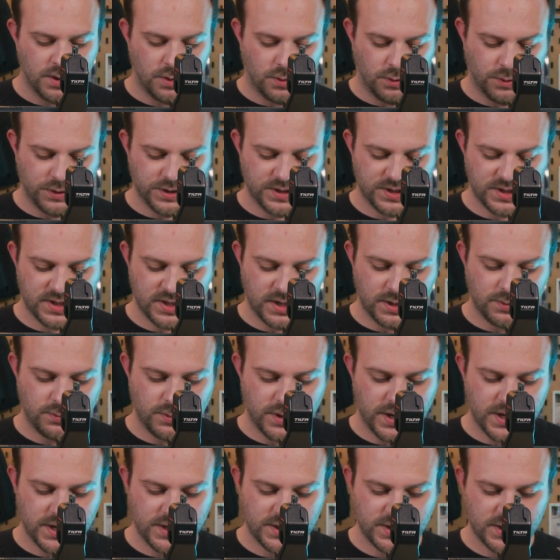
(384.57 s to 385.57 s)
Hold it
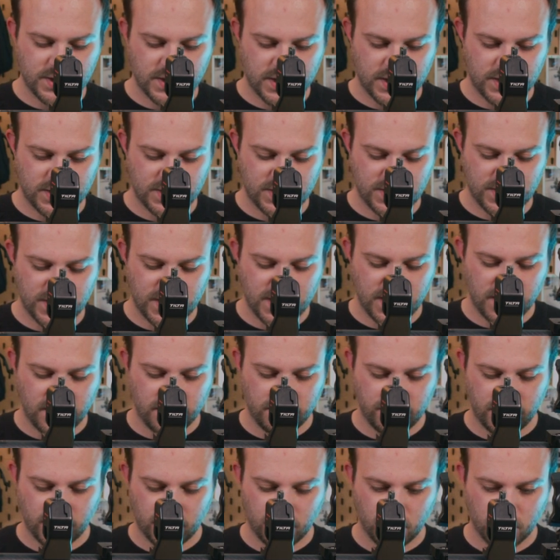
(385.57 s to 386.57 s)
sideways and see
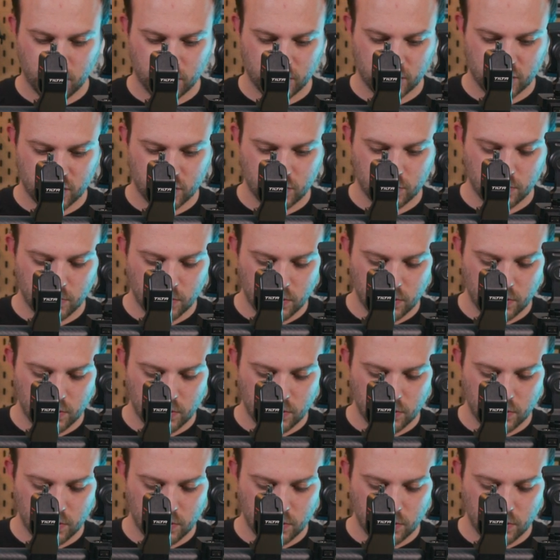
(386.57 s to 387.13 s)
if it wants to